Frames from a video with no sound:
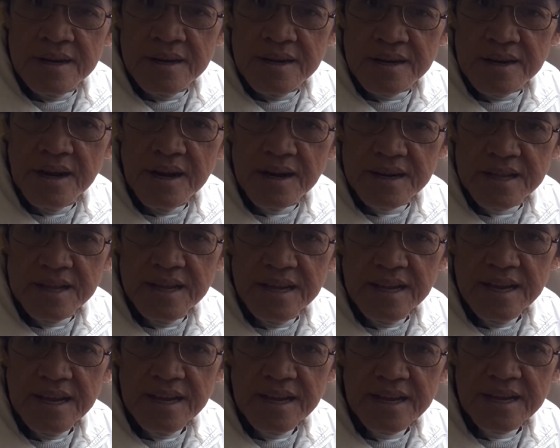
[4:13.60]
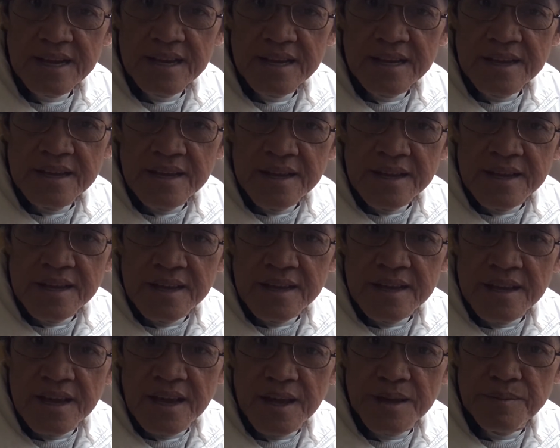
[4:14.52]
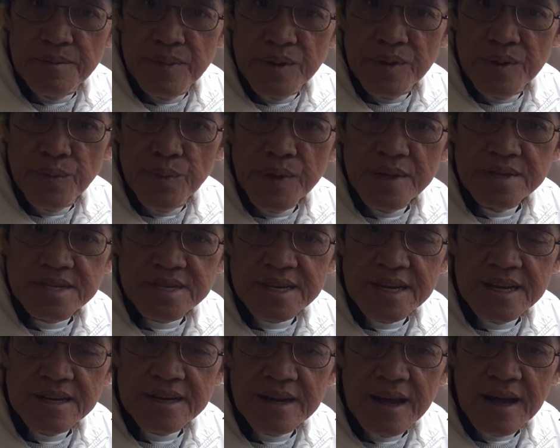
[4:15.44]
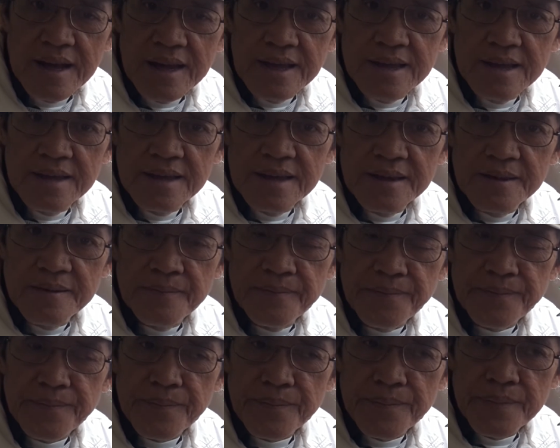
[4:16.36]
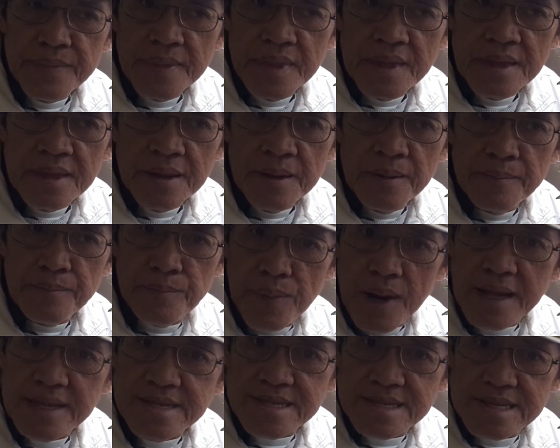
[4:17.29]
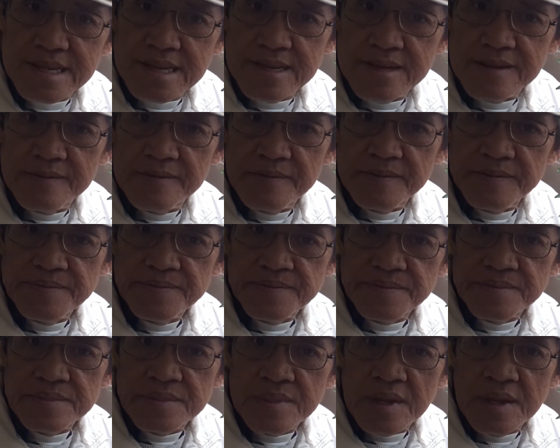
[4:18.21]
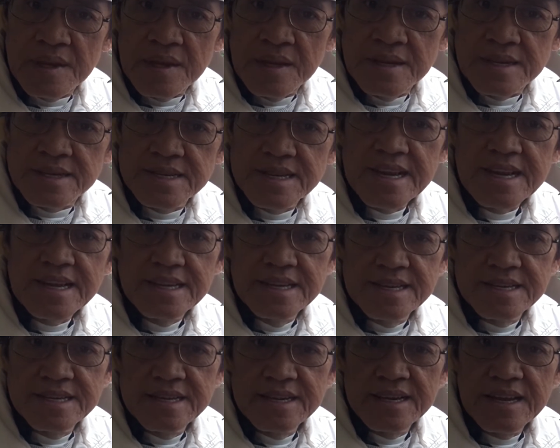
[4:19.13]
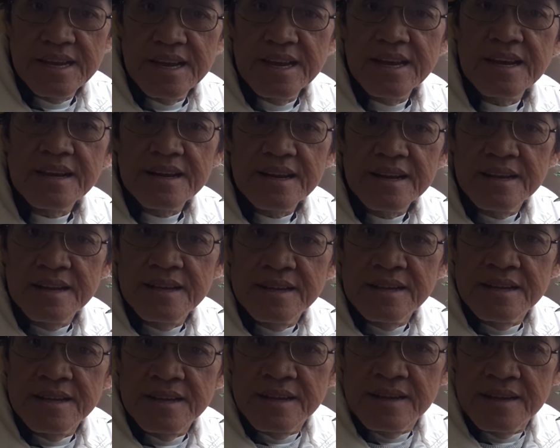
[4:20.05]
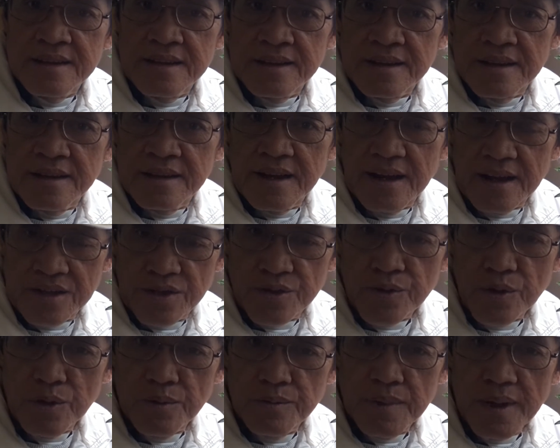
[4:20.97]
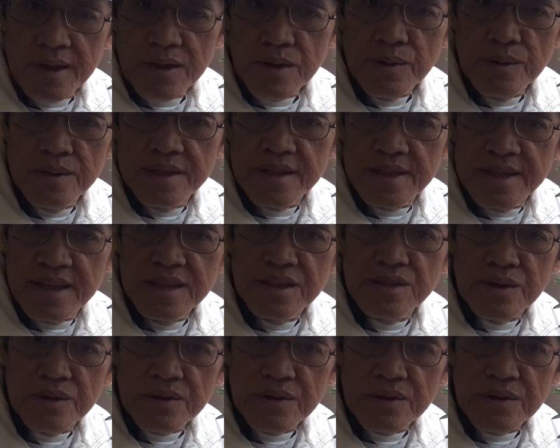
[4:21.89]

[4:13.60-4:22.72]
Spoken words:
Gardening. Every winter I plant seeds here at home. I call it indoor